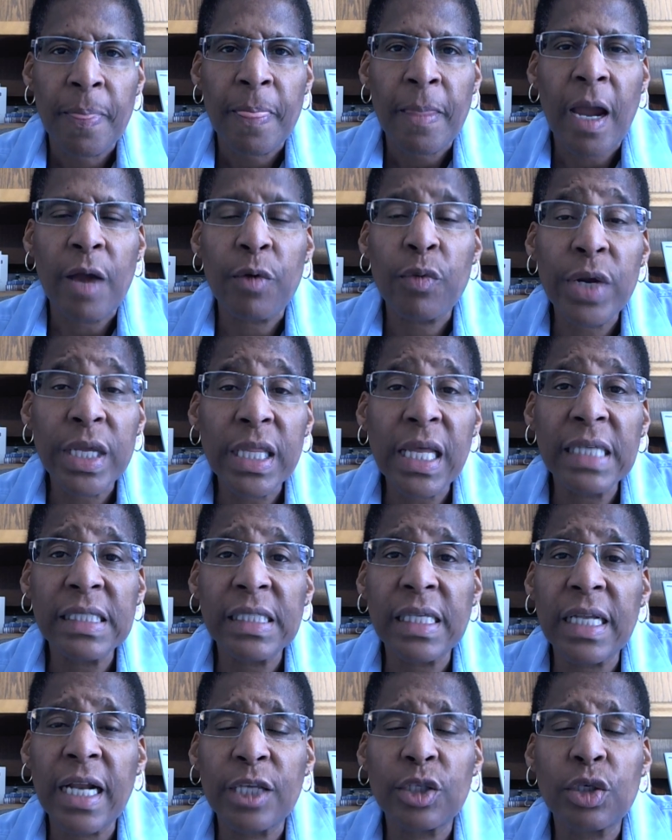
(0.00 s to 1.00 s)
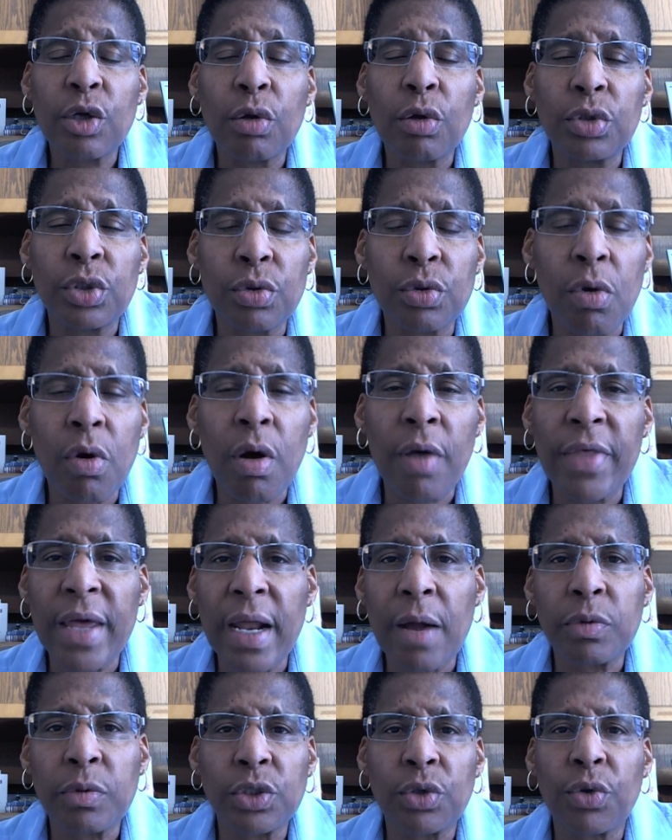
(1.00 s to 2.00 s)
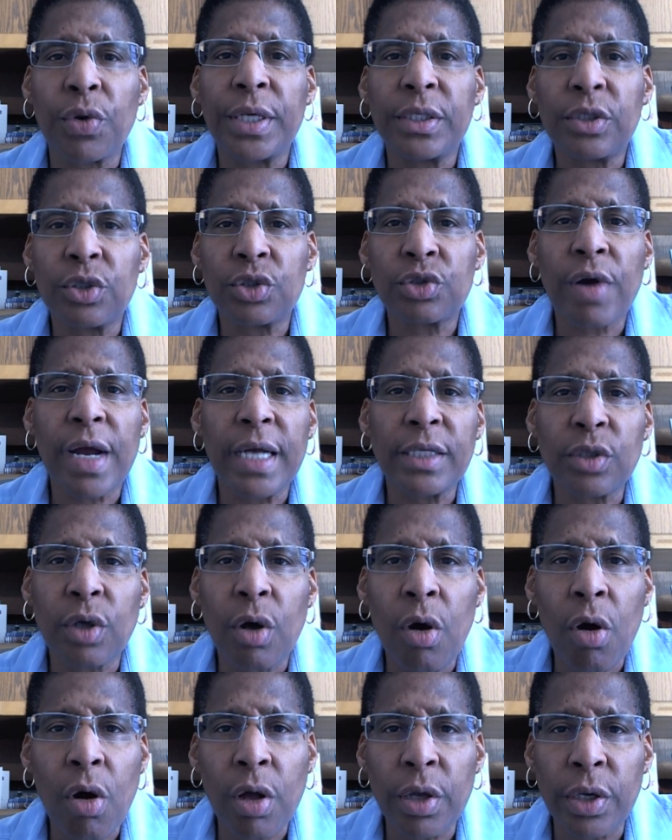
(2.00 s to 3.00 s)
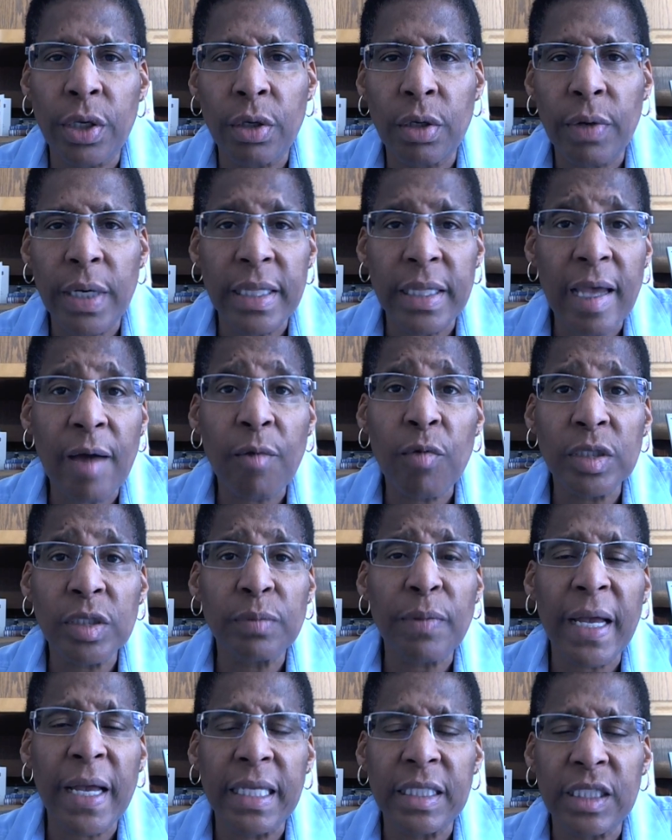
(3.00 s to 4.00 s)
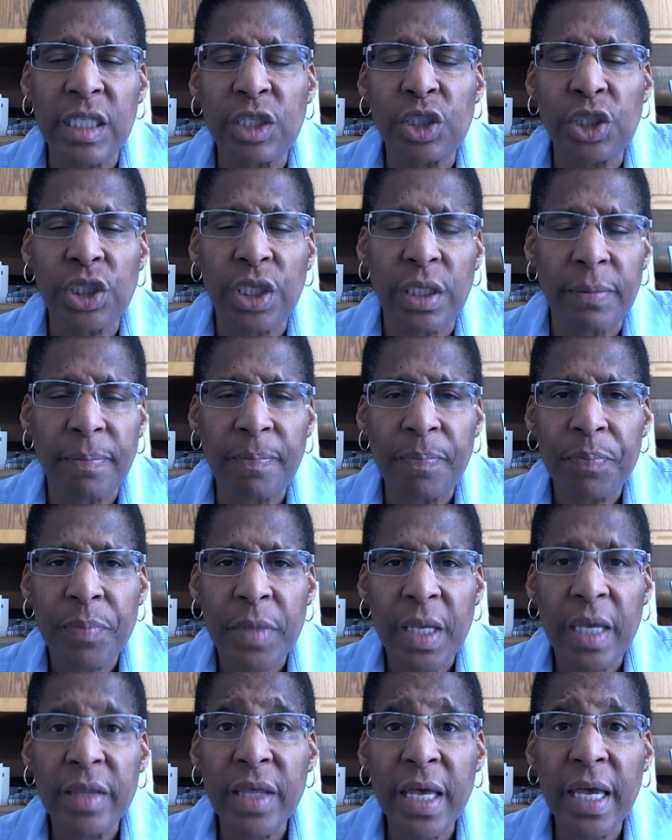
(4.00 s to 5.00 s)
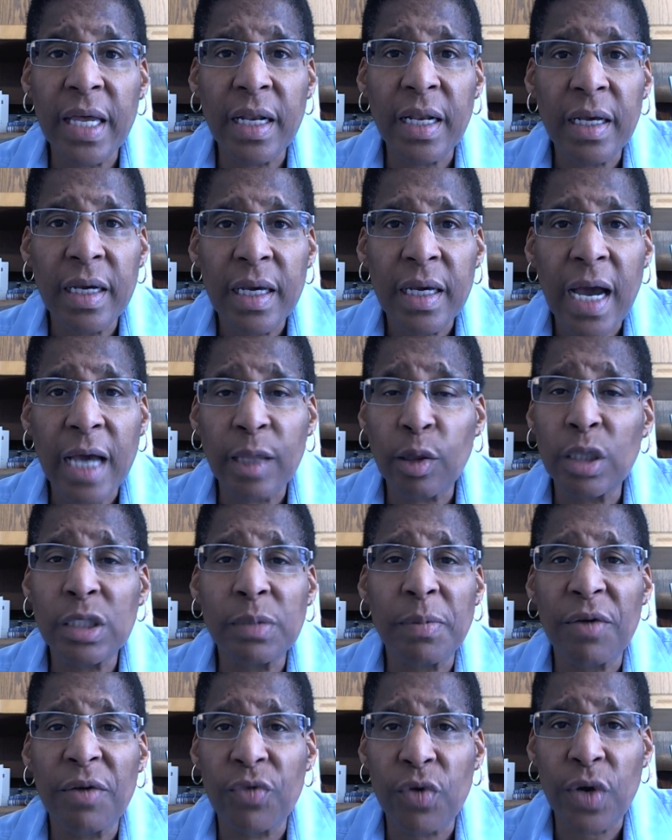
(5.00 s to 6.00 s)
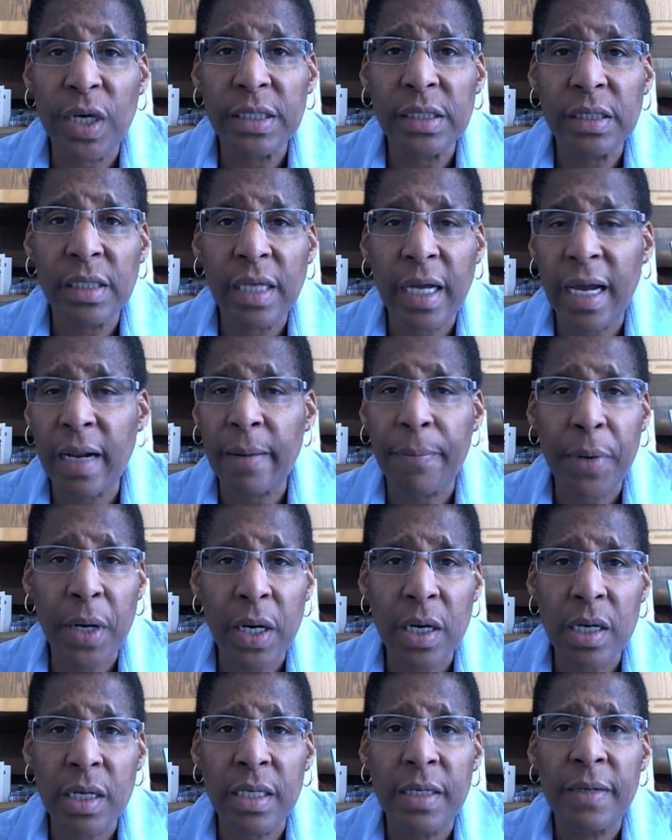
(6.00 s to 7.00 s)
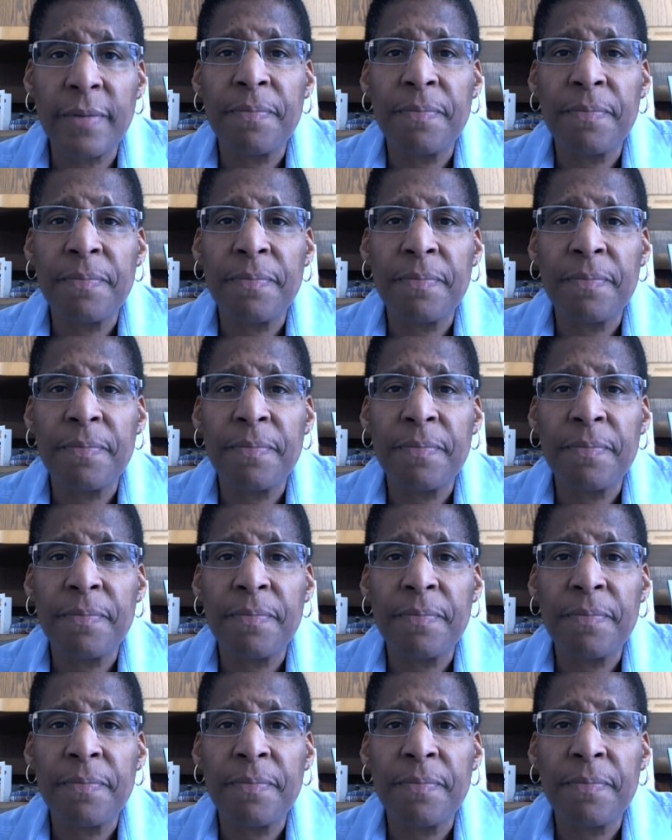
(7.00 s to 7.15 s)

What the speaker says: I realized that I told you all that I was going to try to call you, and that was my intention. And then I lost my voice. I got a bug.